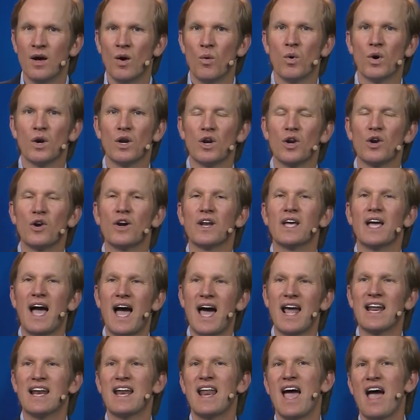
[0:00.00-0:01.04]
We're learning
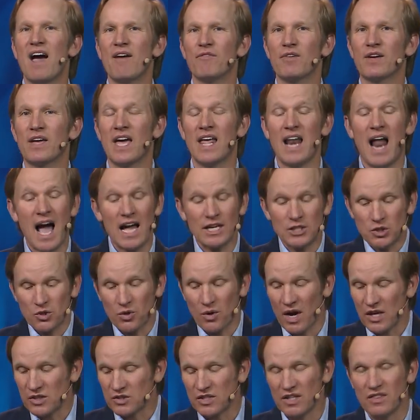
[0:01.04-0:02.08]
how to navigate. I
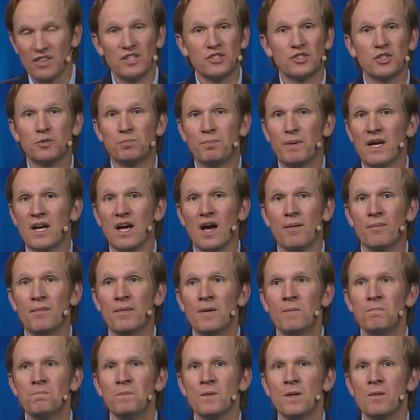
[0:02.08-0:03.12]
trust that this has become
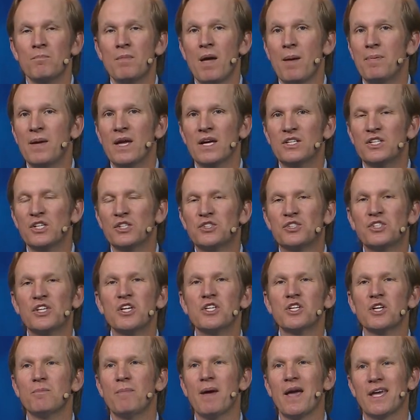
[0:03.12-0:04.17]
maybe a
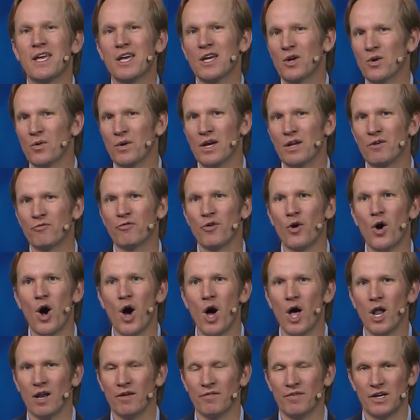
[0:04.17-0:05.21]
decision making grid for
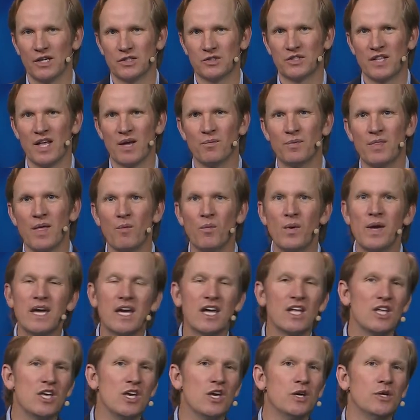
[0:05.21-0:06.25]
all of us, that, that we
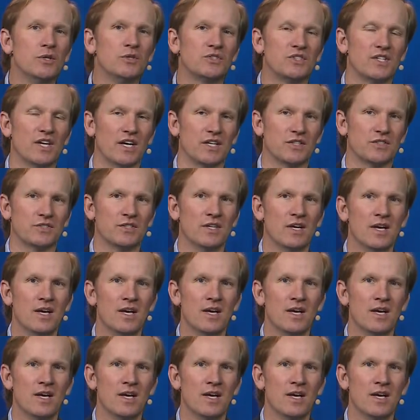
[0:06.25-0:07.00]
can use this.